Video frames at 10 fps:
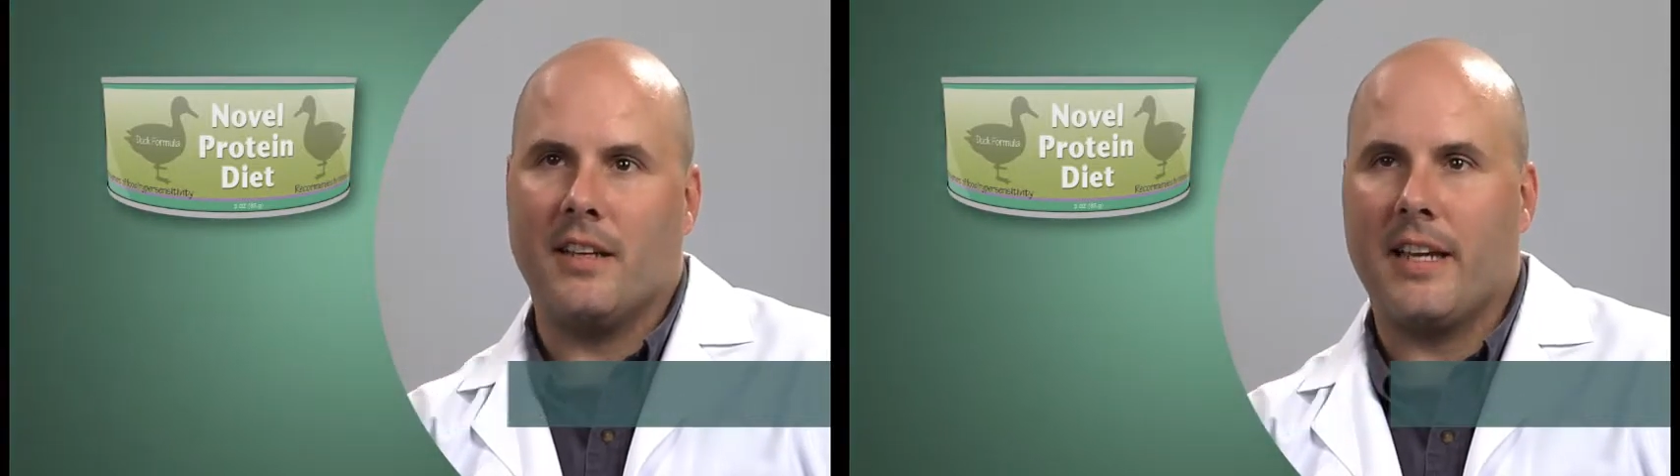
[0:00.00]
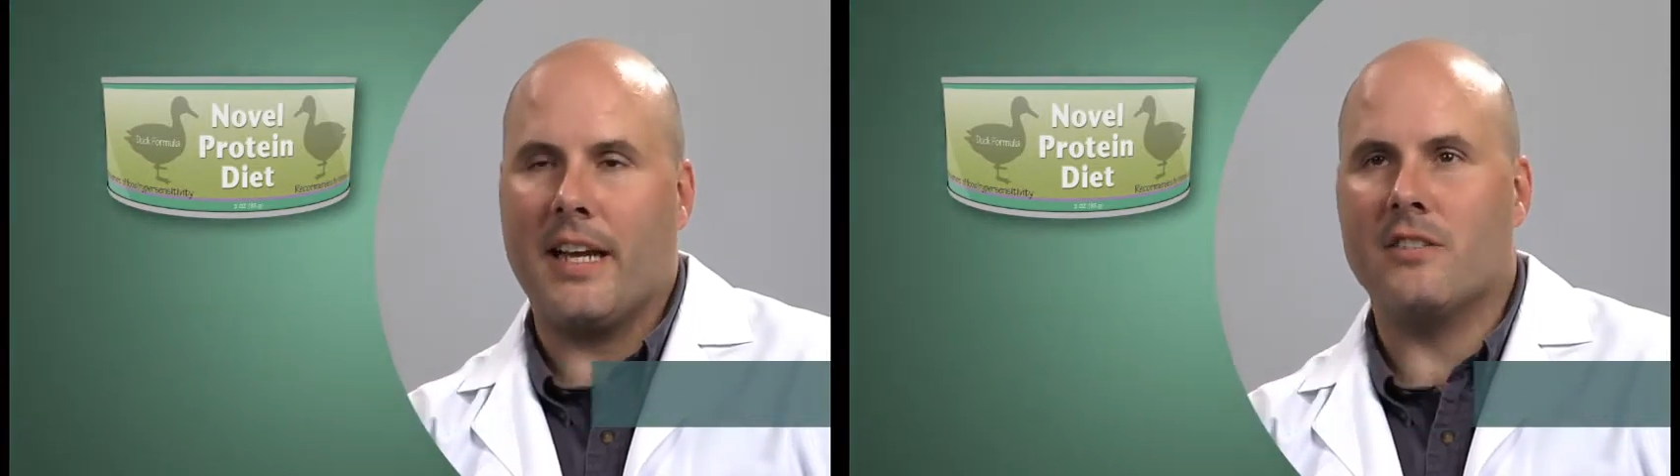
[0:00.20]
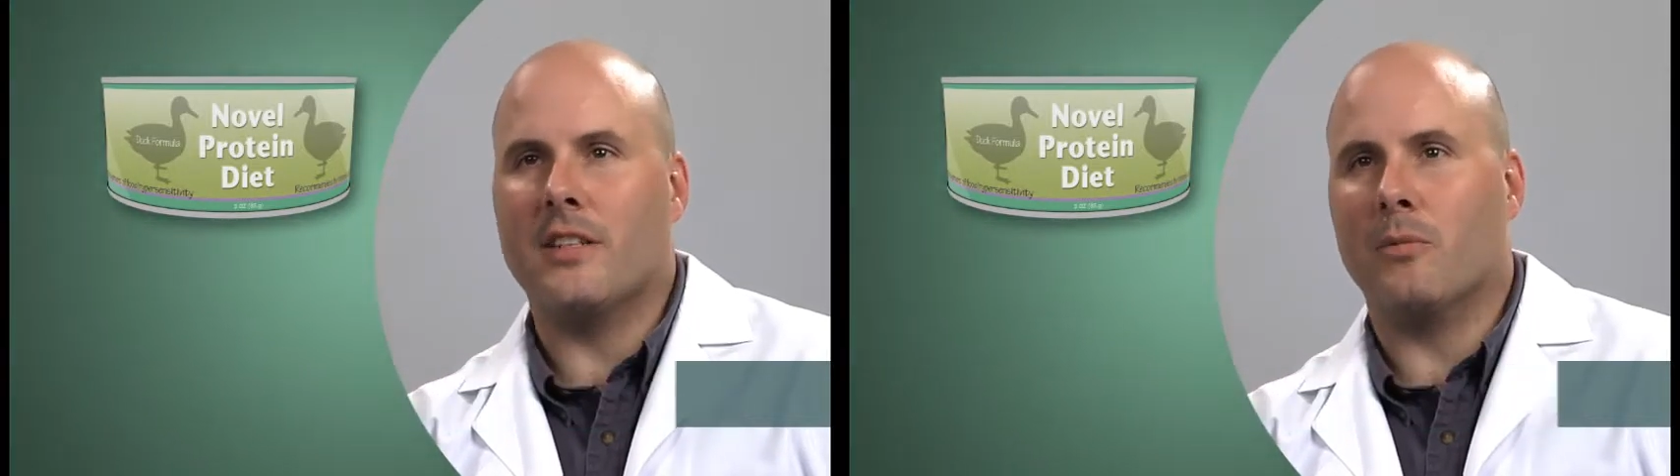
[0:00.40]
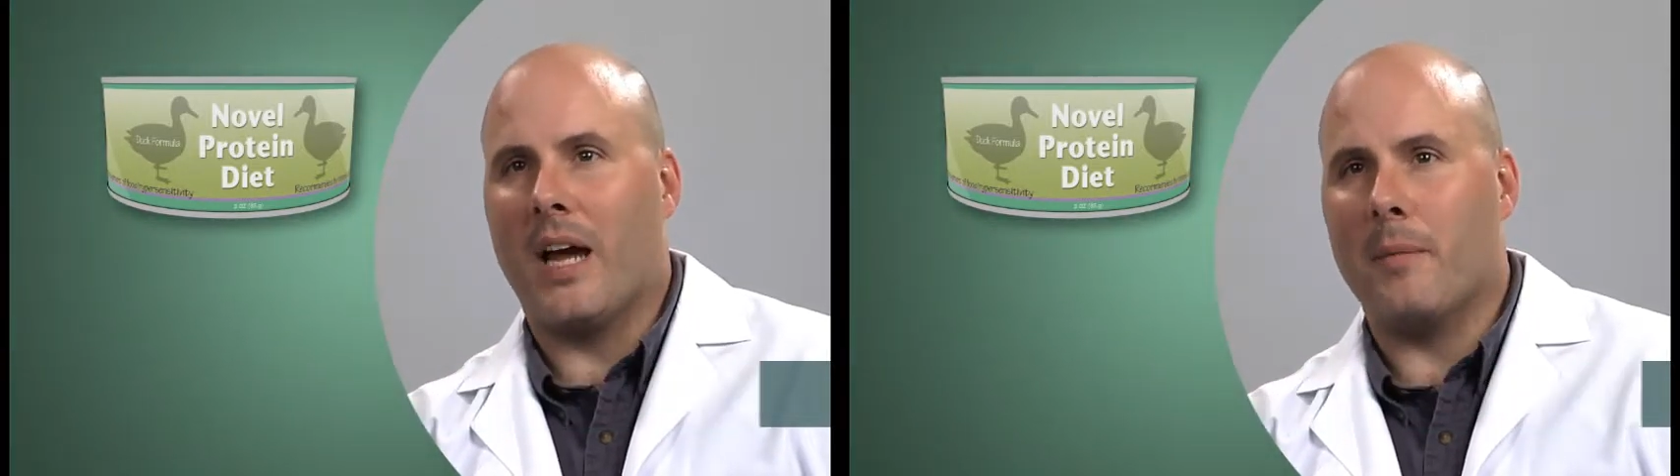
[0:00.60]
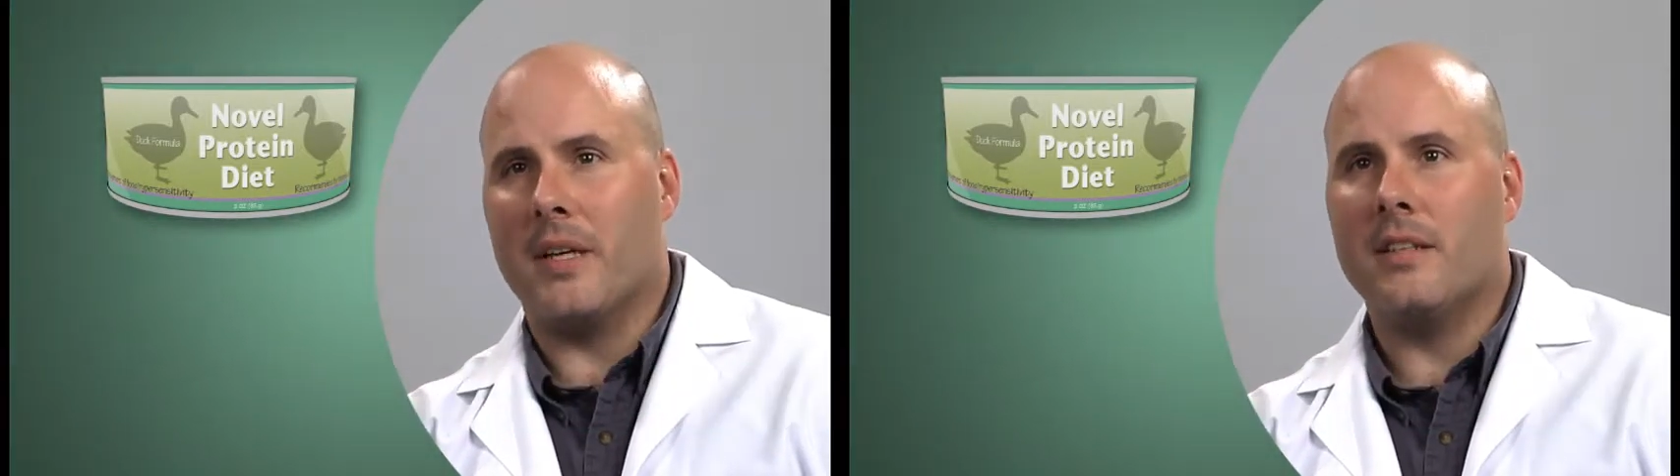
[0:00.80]
occasionally
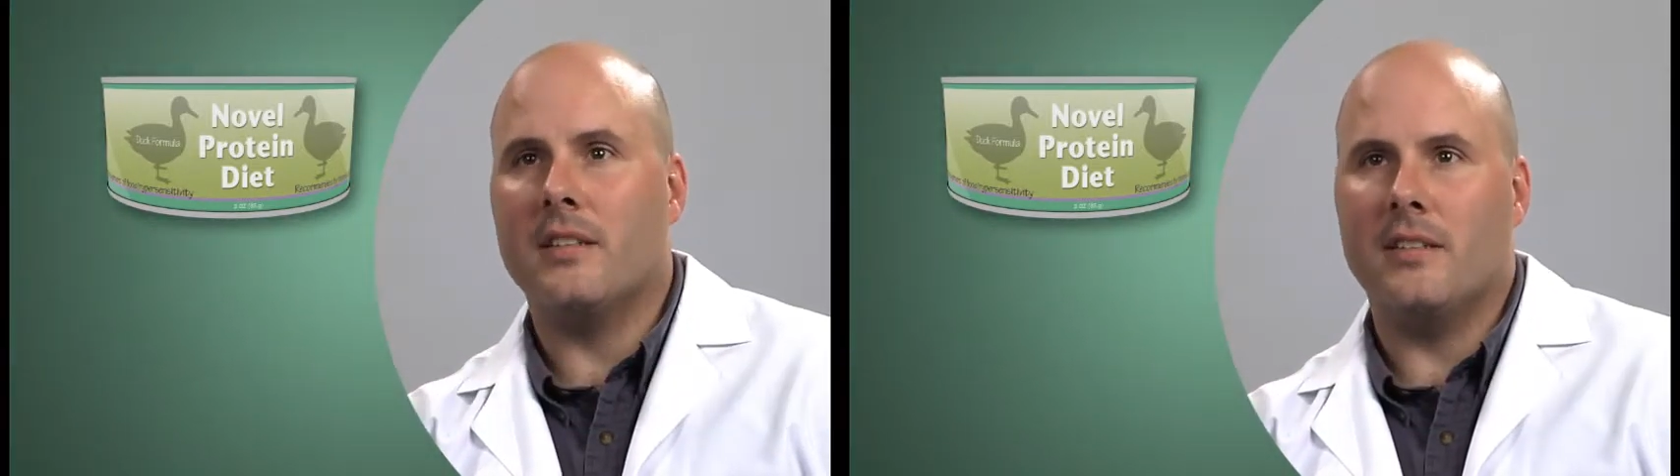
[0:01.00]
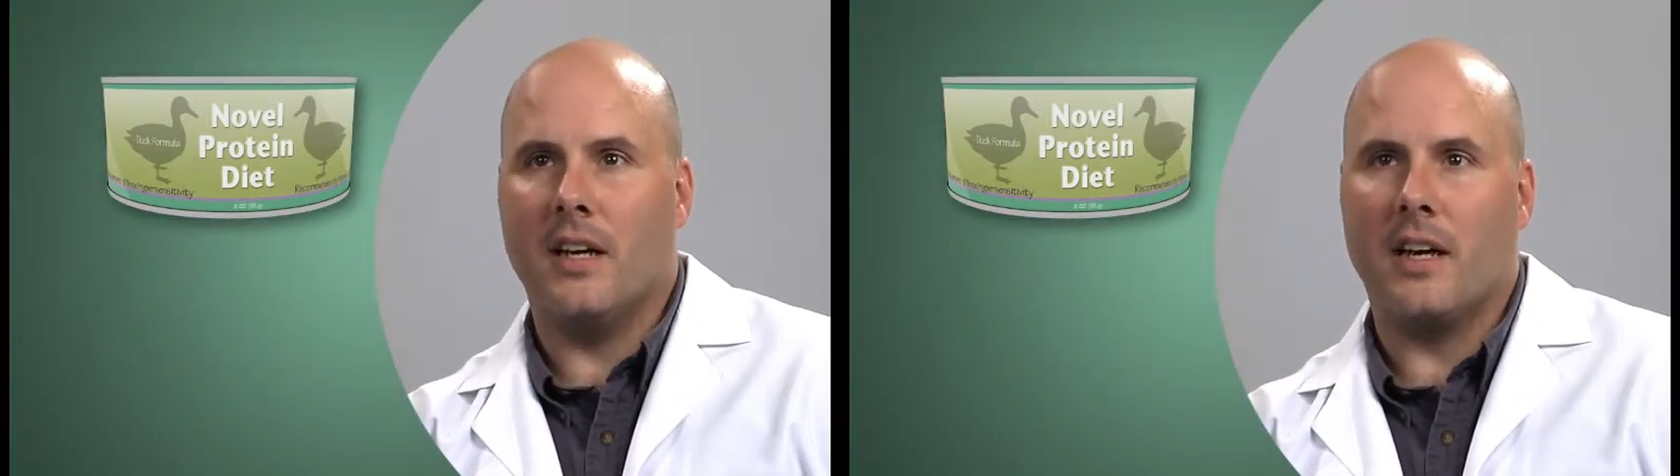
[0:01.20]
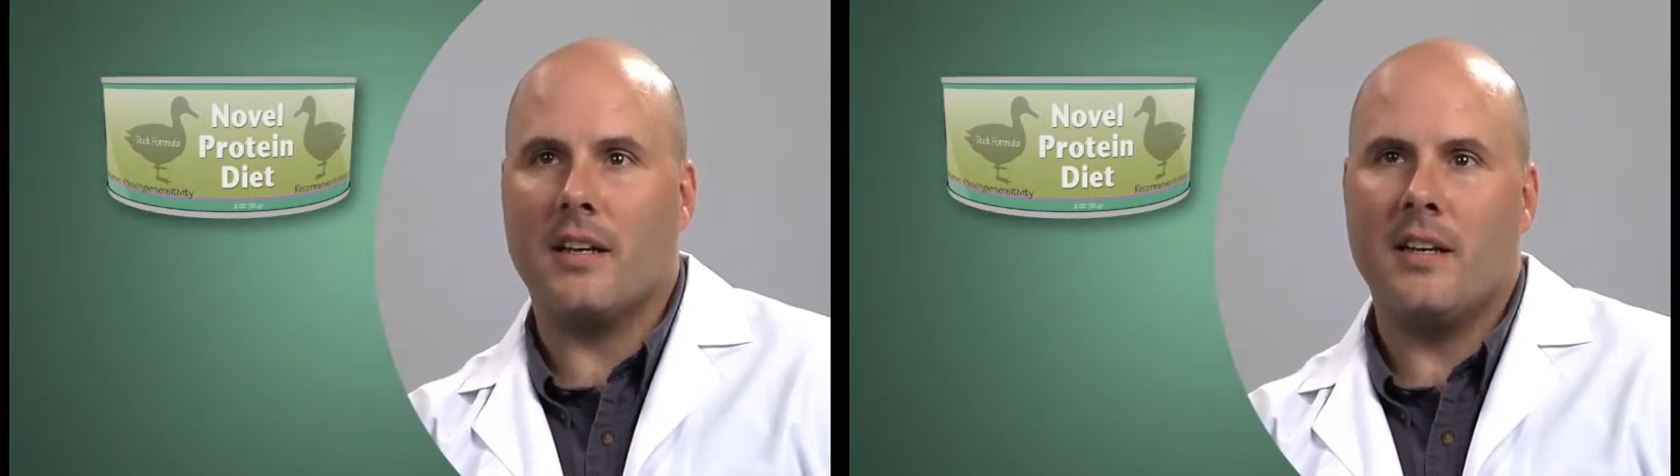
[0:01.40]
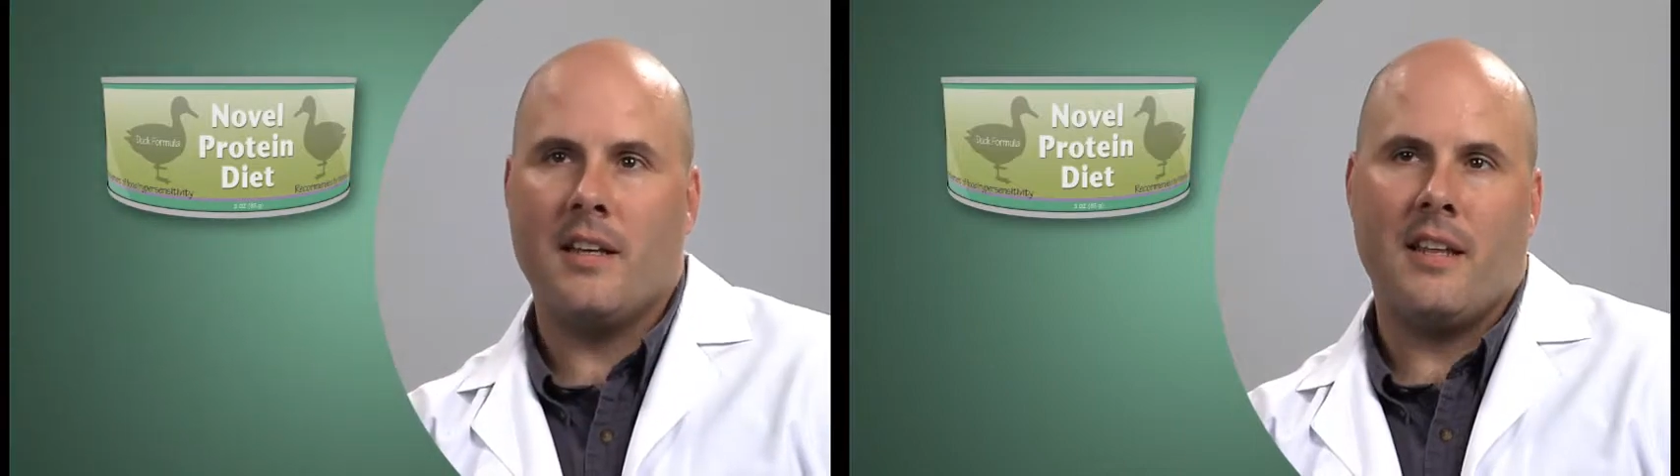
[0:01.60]
rabbit, duck,